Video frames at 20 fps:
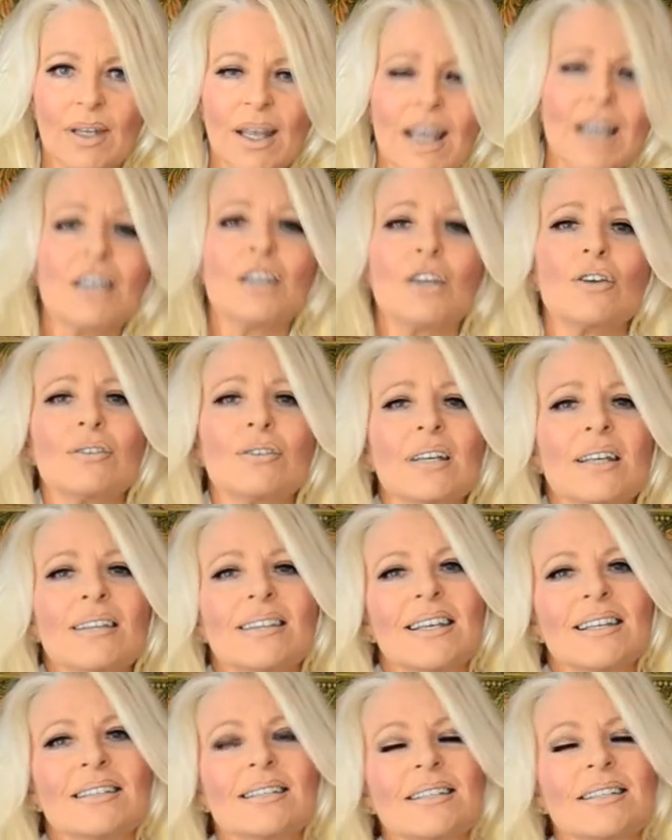Using
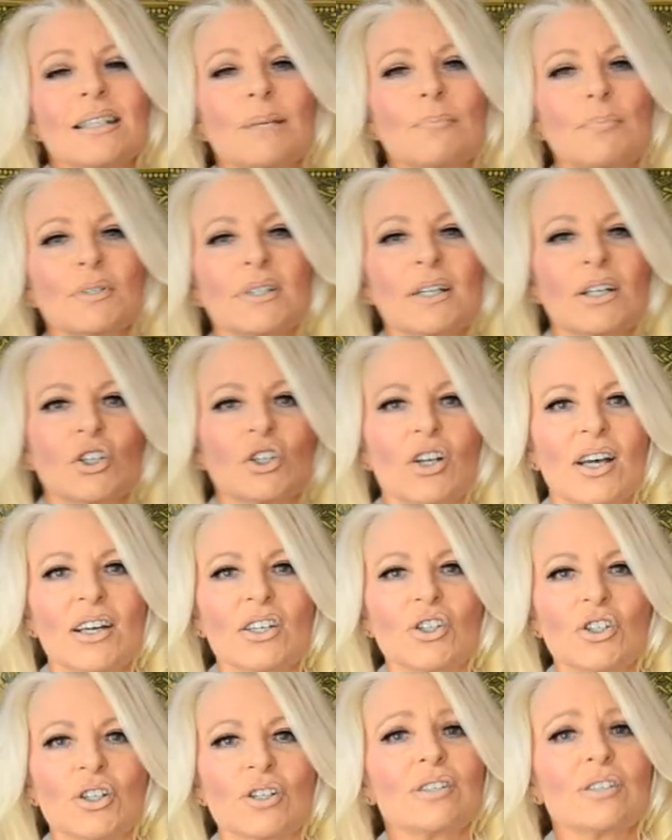these simple
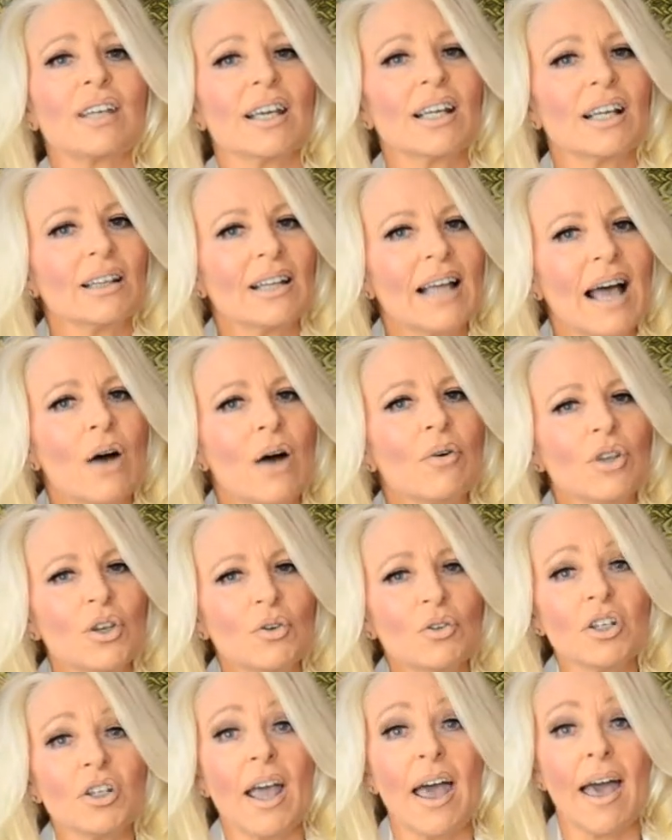suggestions can allow
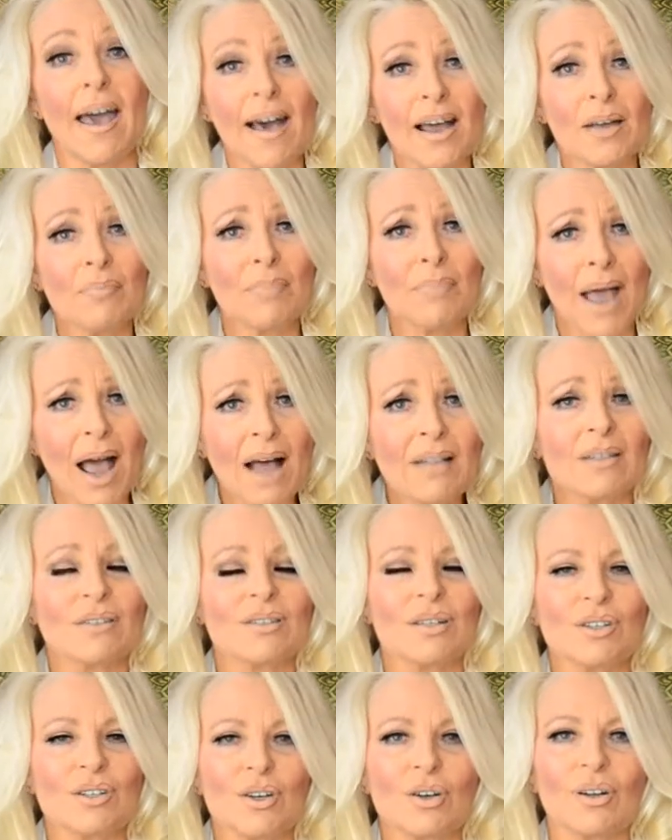you to add
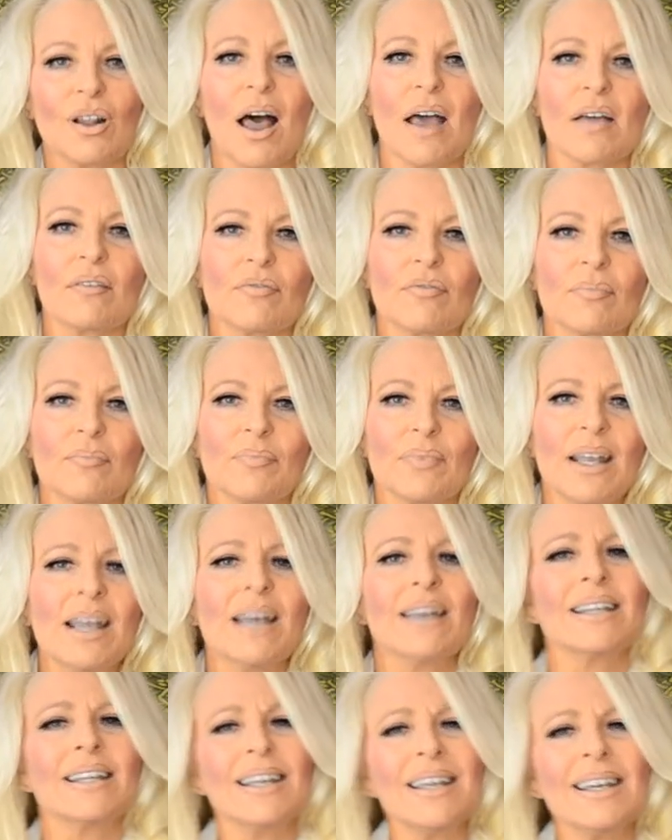balance into your life.
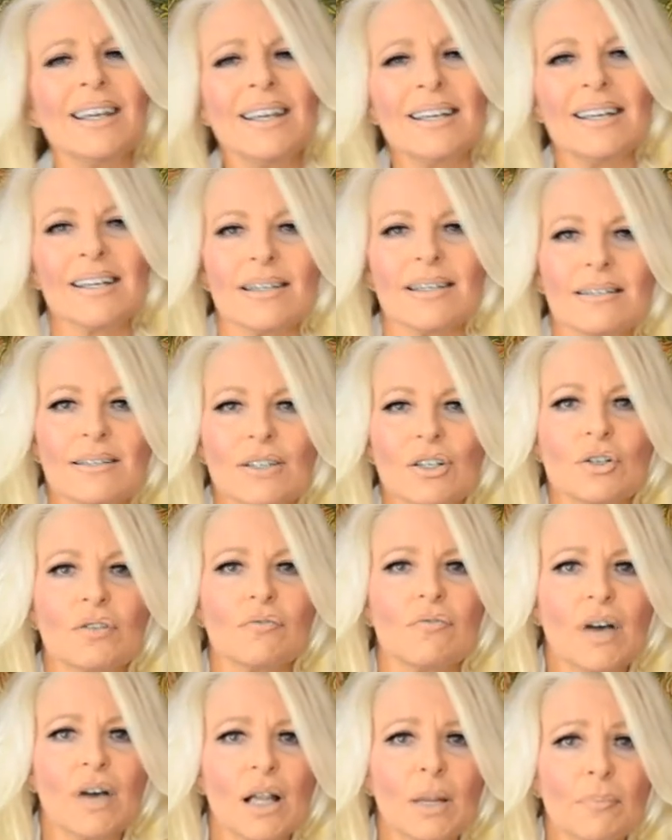The key is to
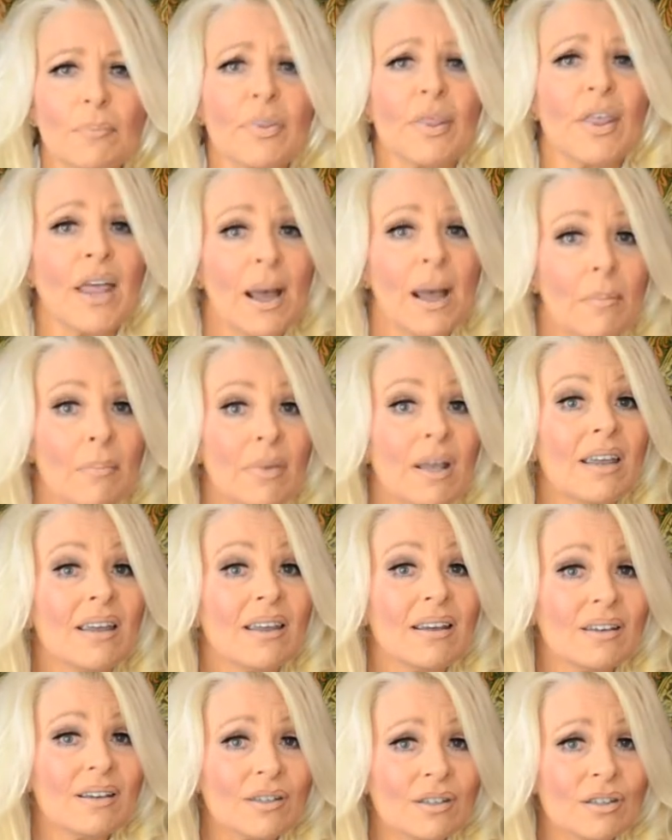develop them
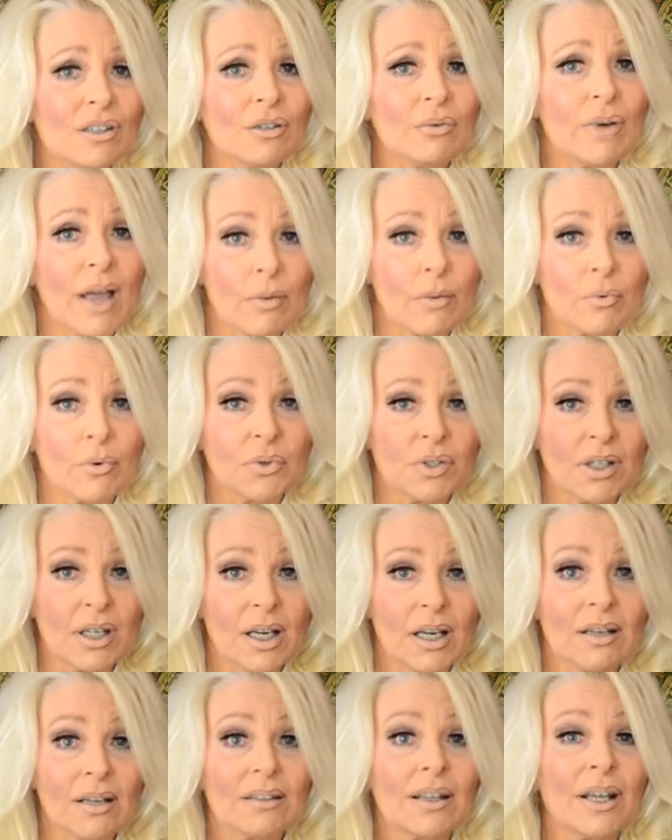into a
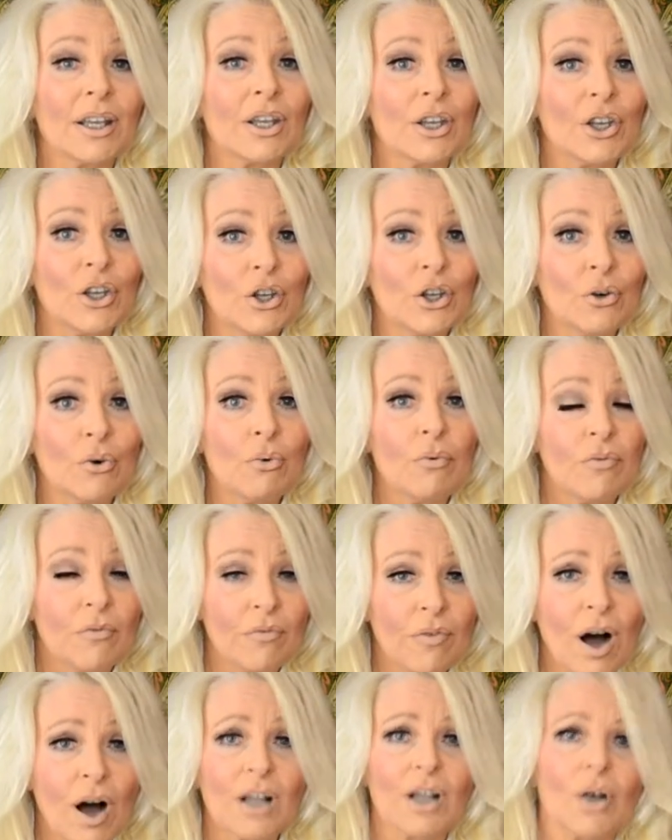routine that you
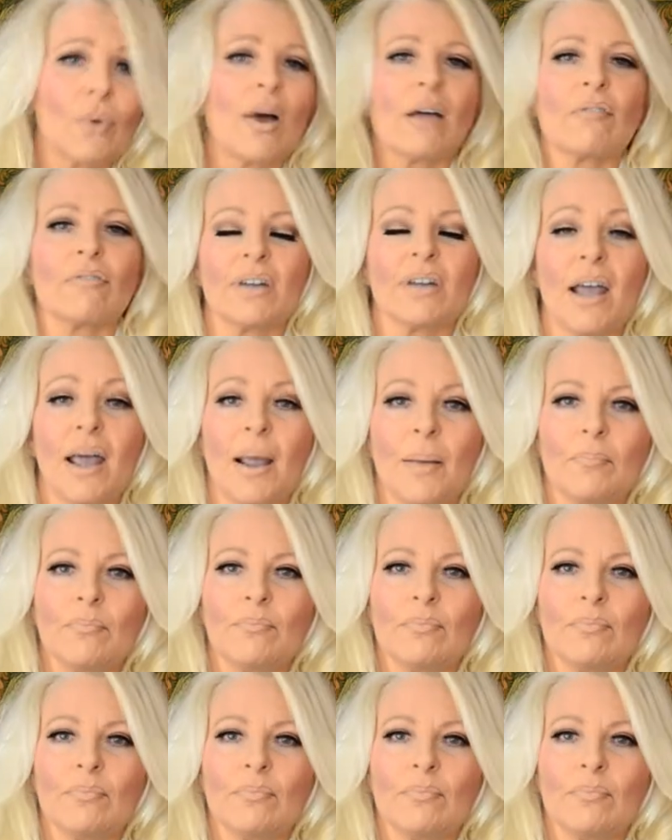follow every day.